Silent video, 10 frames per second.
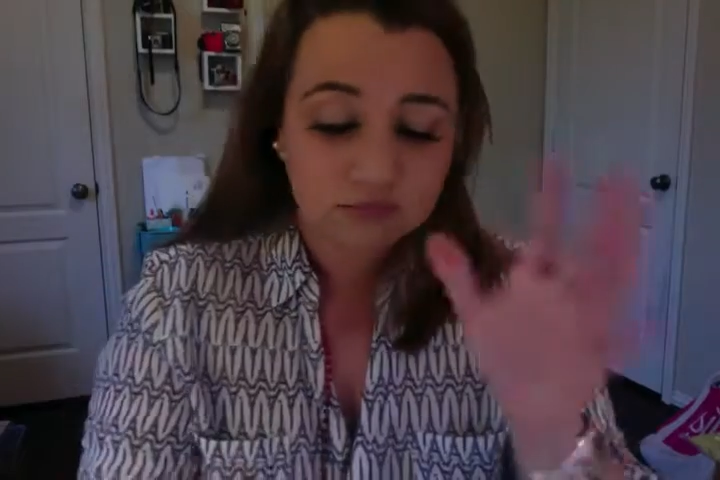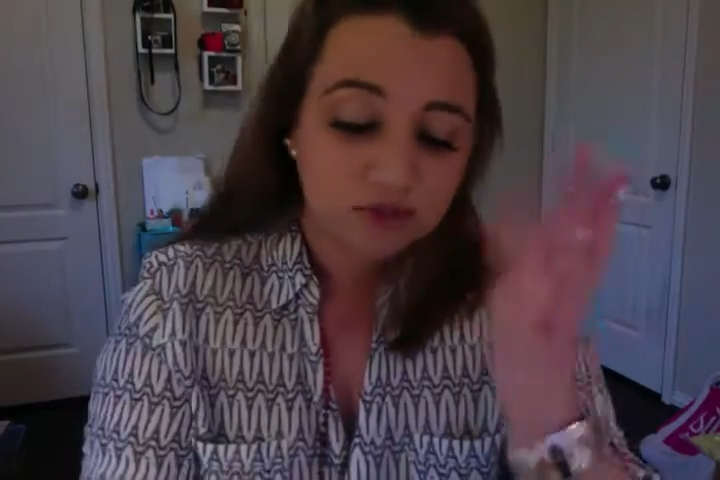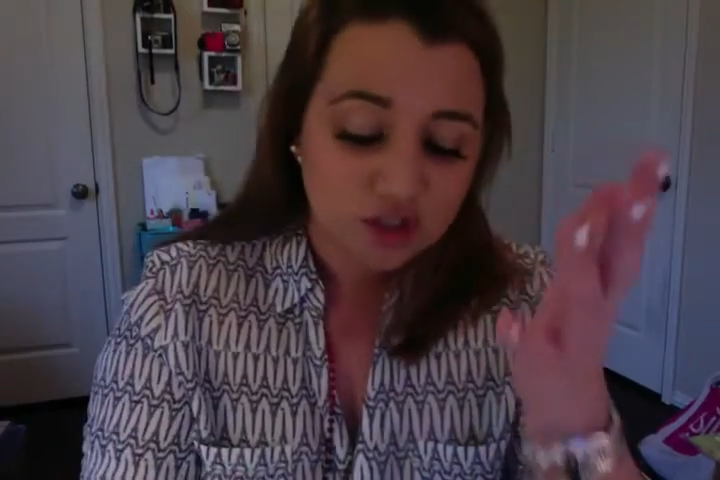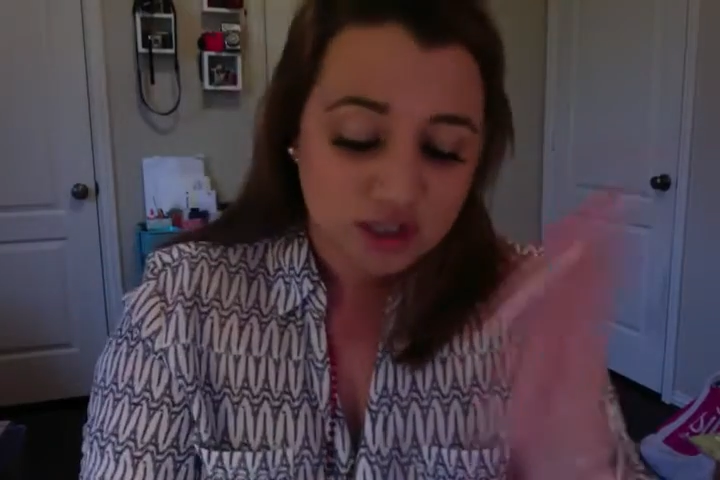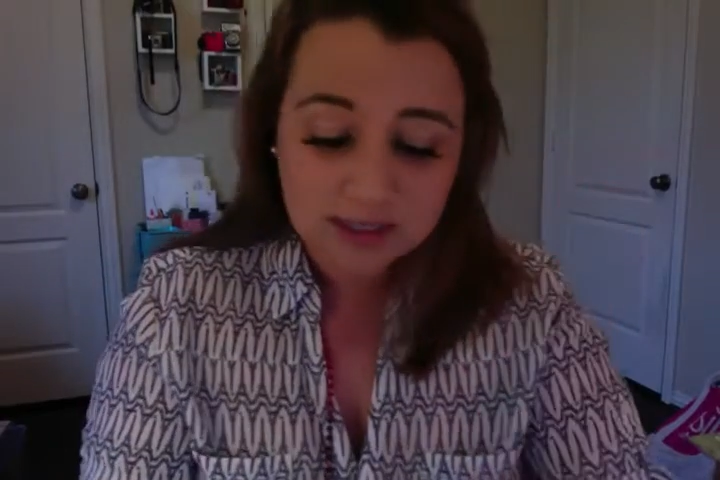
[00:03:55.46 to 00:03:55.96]

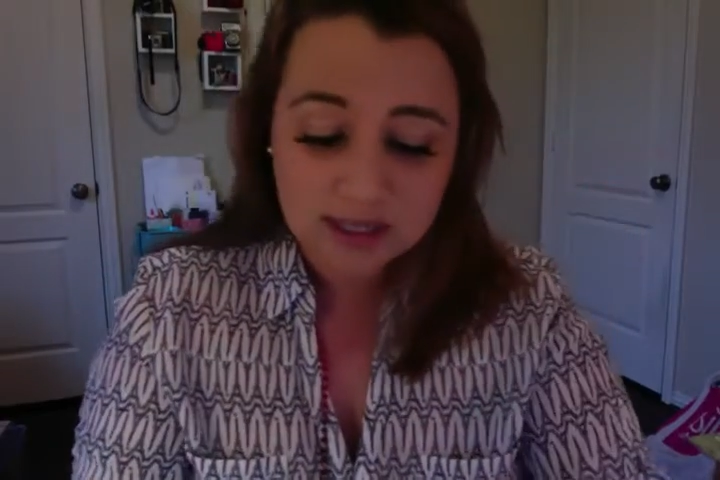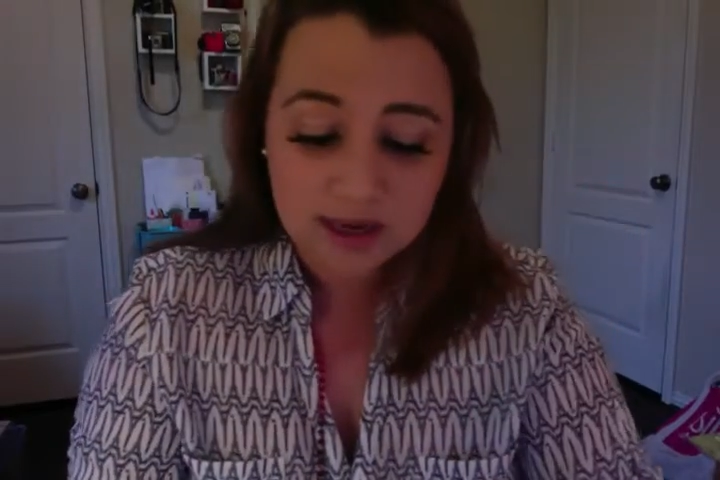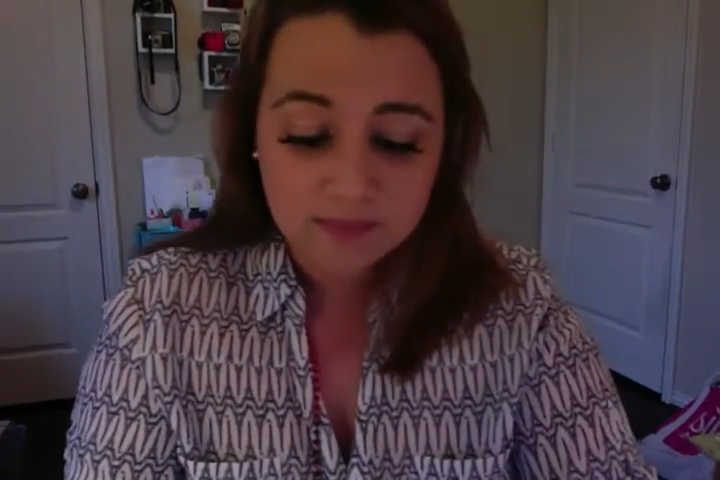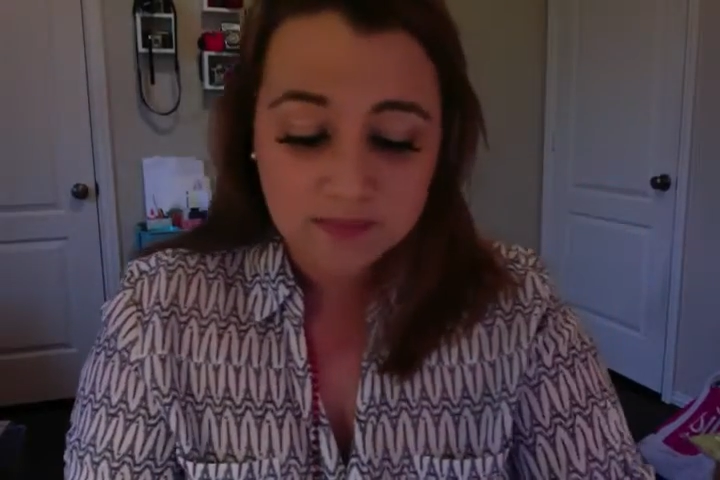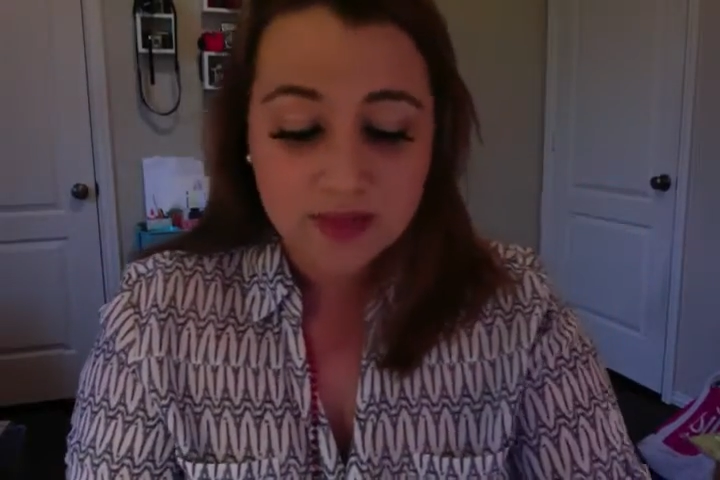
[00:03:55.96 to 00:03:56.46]
Just an
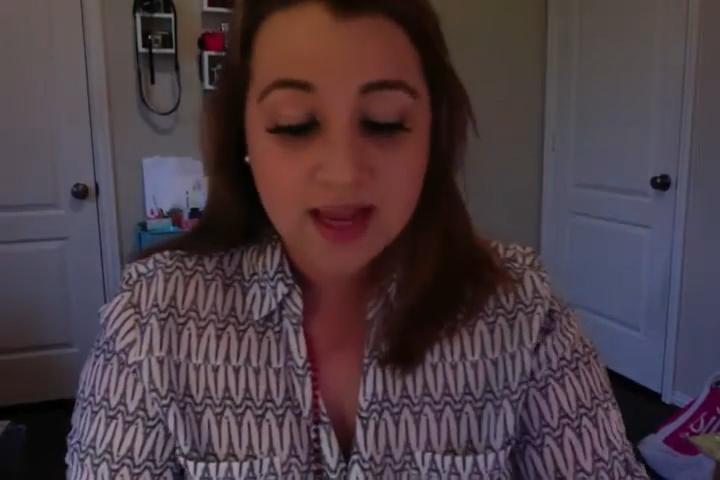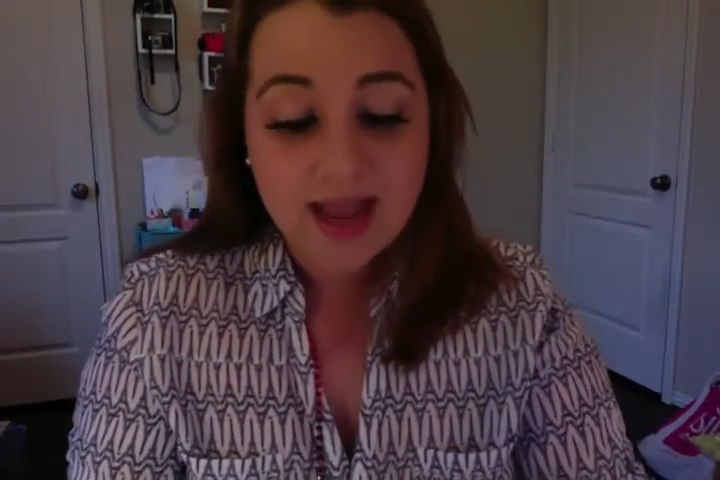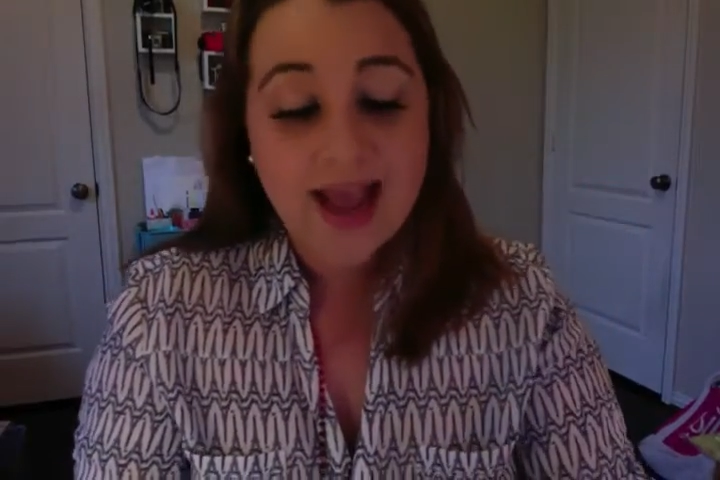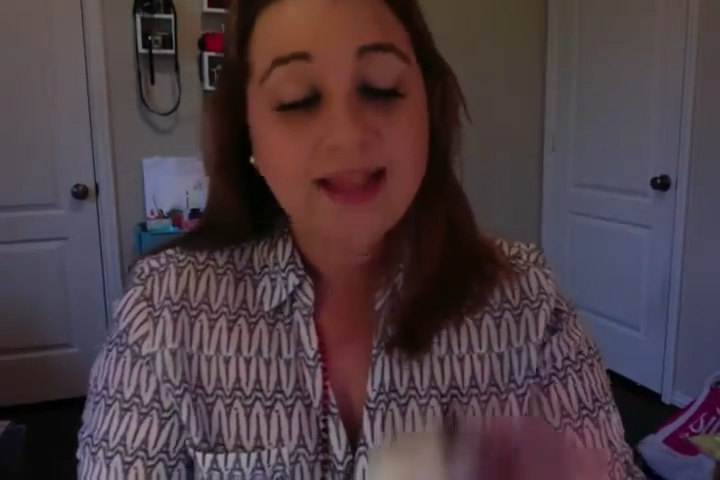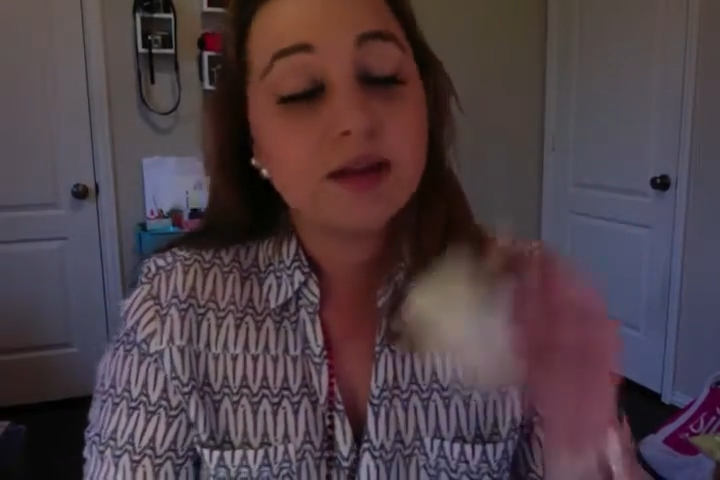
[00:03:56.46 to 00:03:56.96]
idea.
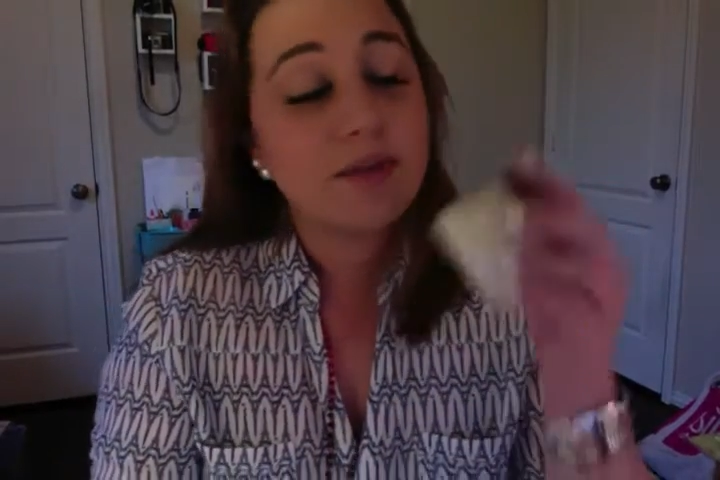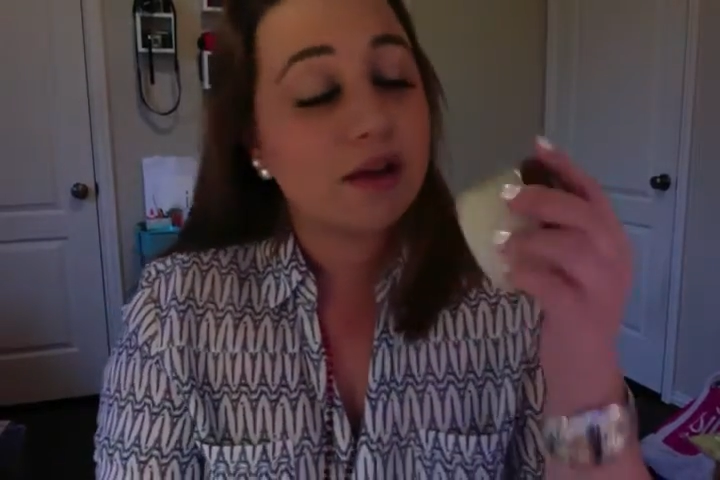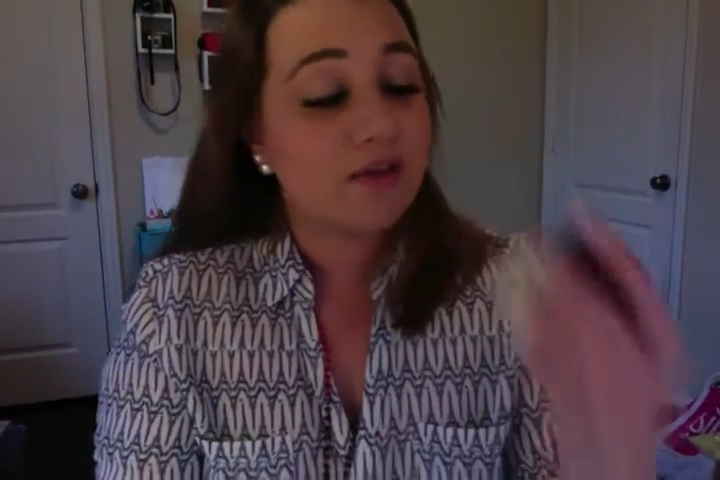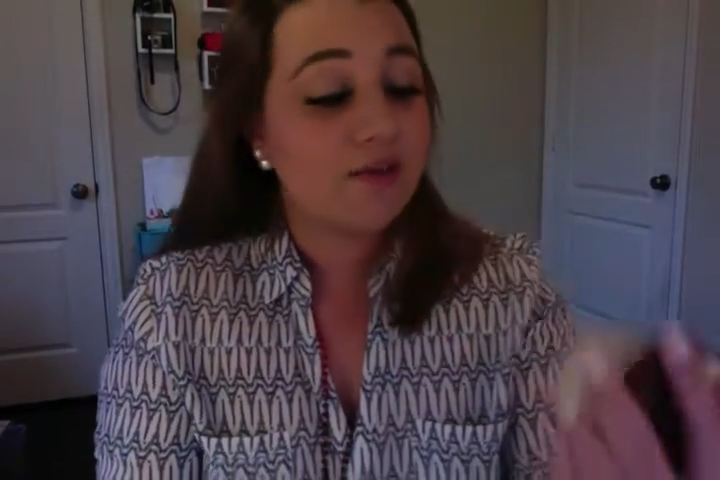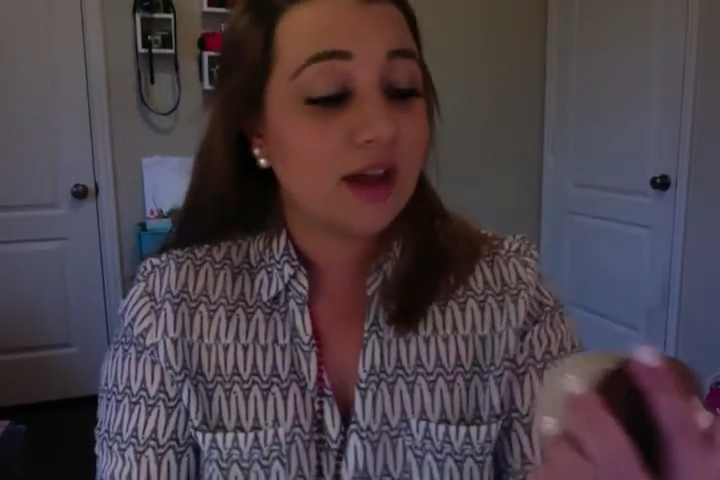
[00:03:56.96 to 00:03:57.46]
And then my
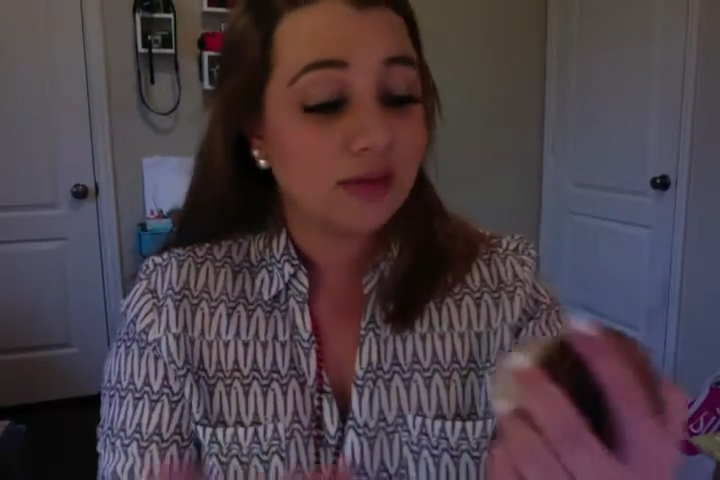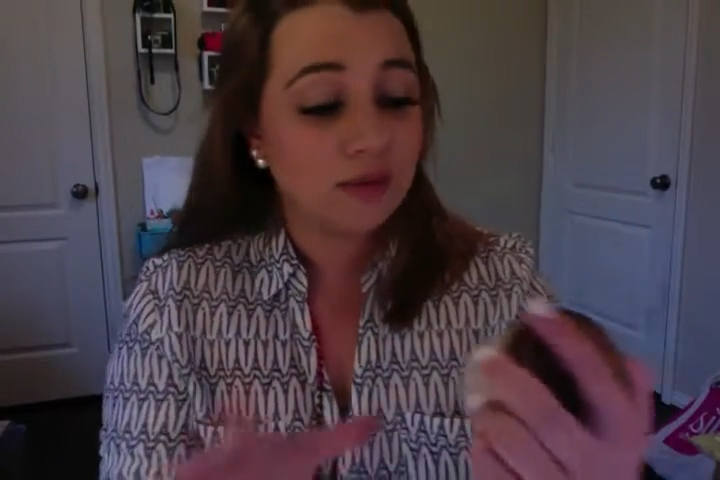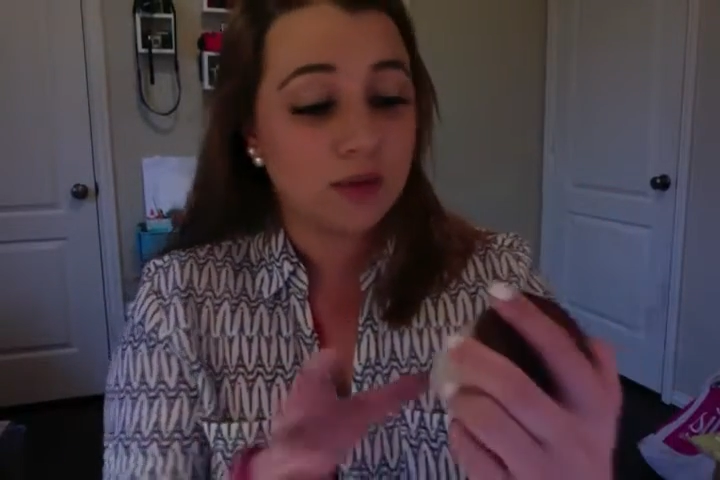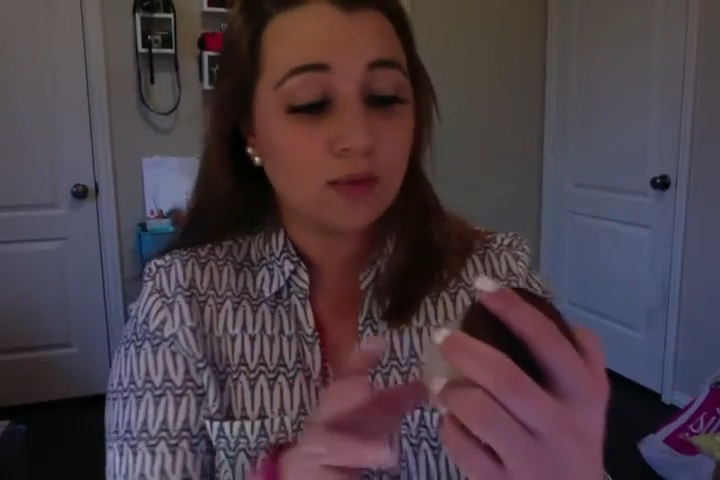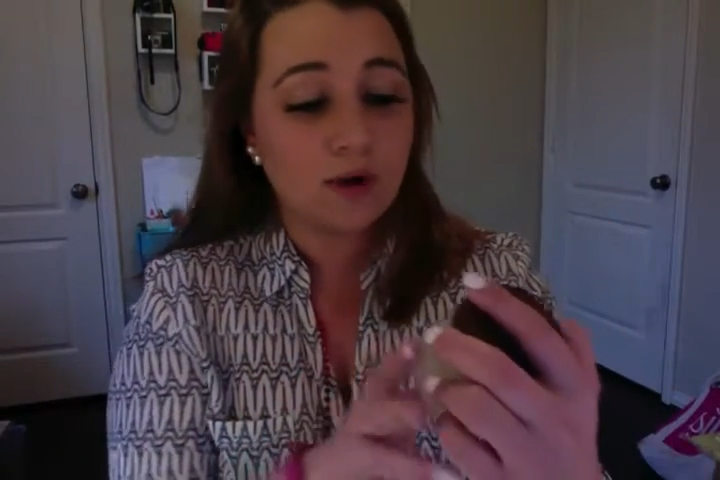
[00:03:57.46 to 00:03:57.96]
favorite